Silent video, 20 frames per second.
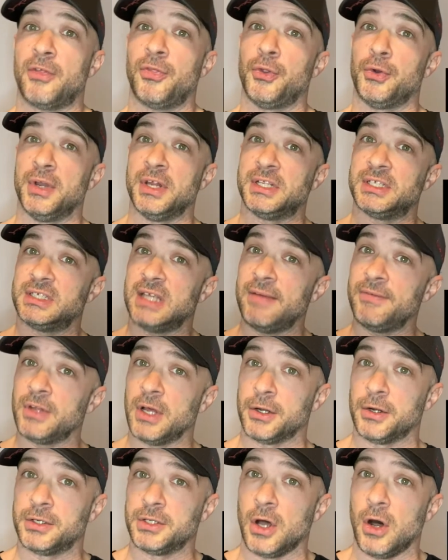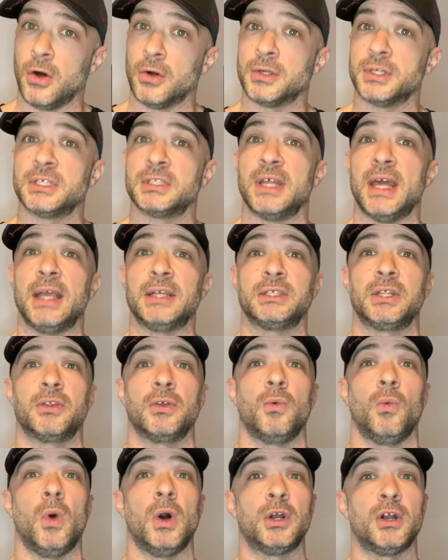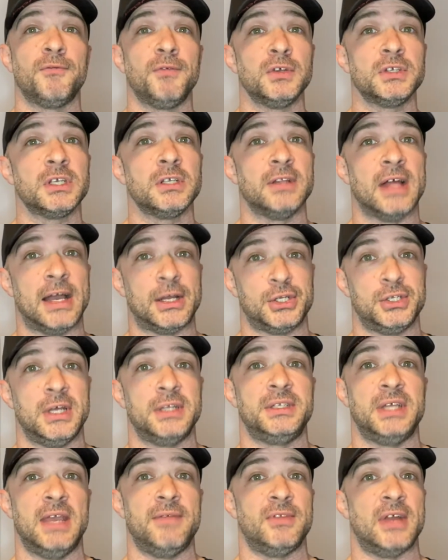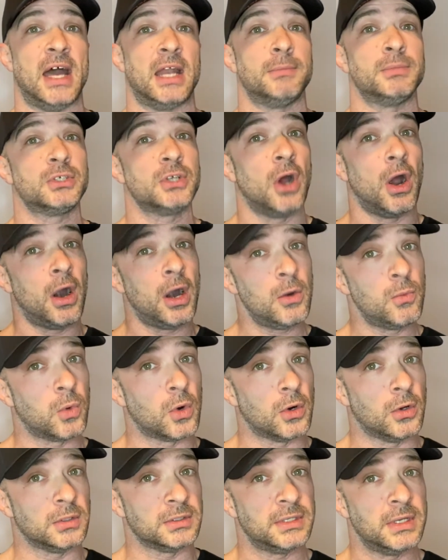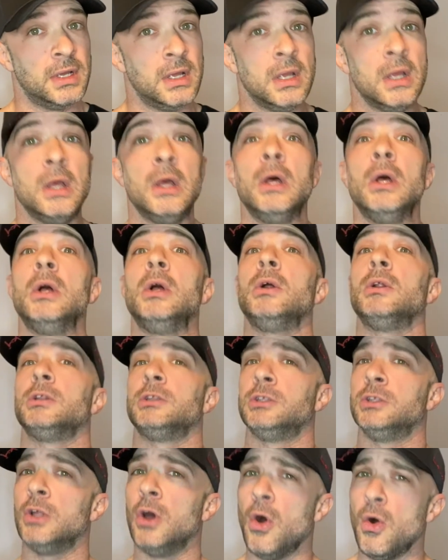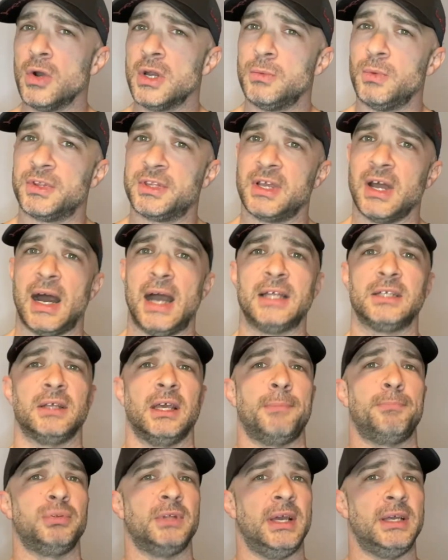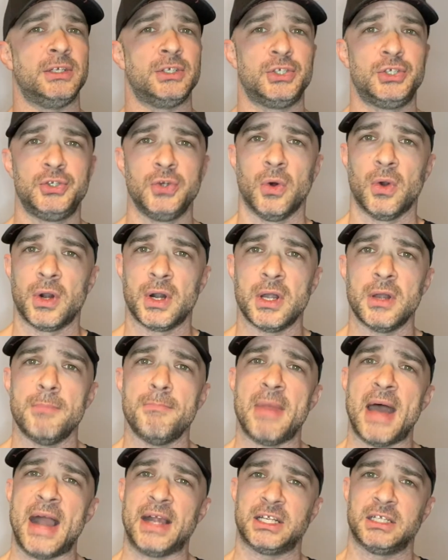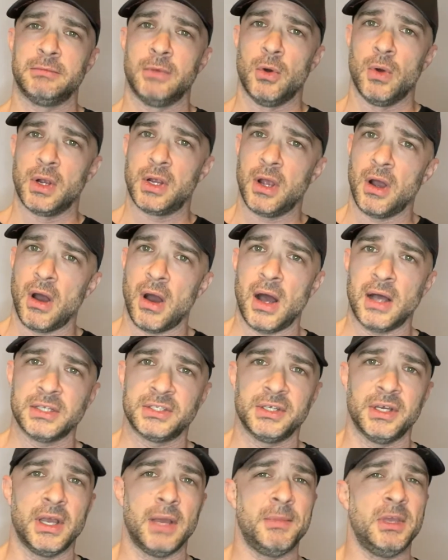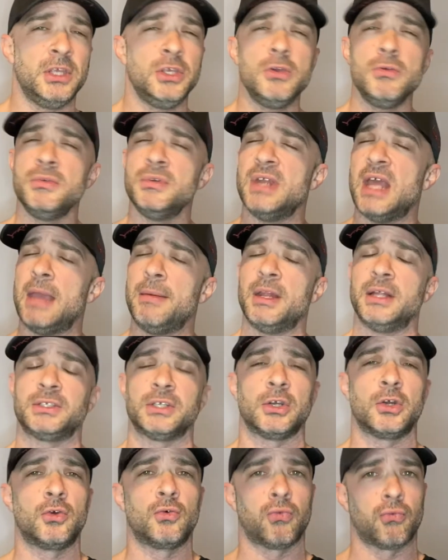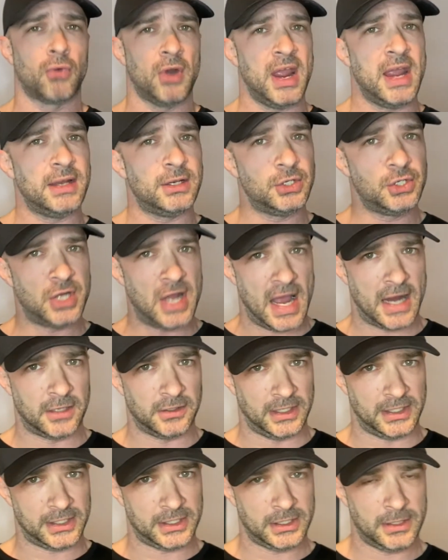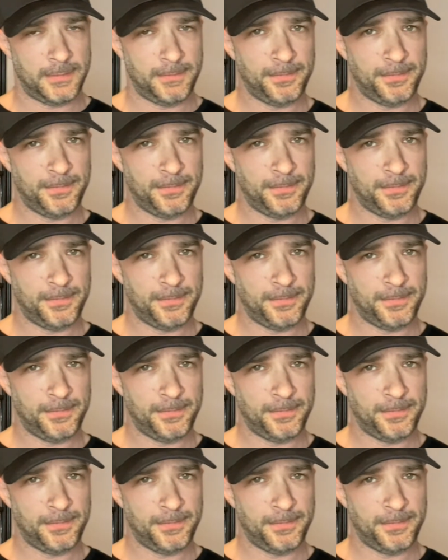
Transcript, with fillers: $3,700 thanks to the wonderful selection at Dave and Adam's Card World loaded with guys like Blaze Jordan, Maximo Acosta. I mean, you name it, it's a great checklist.